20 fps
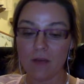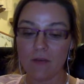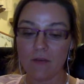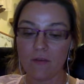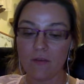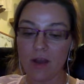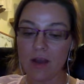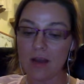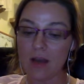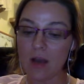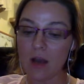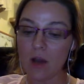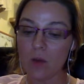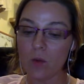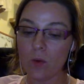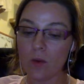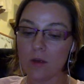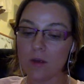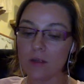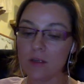Find out
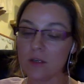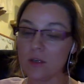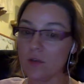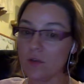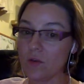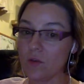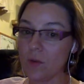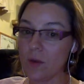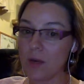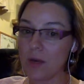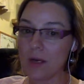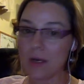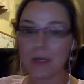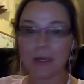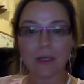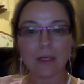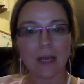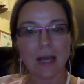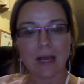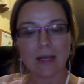where silverware,
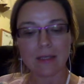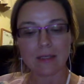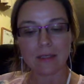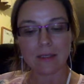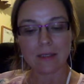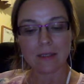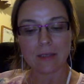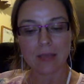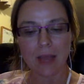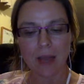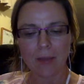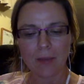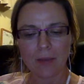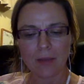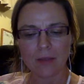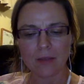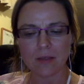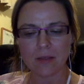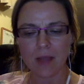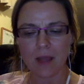glasses,
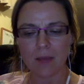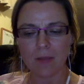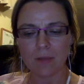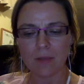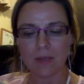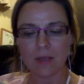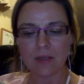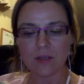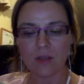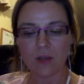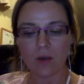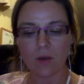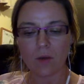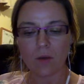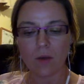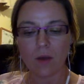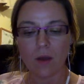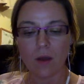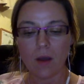napkins, and plates go.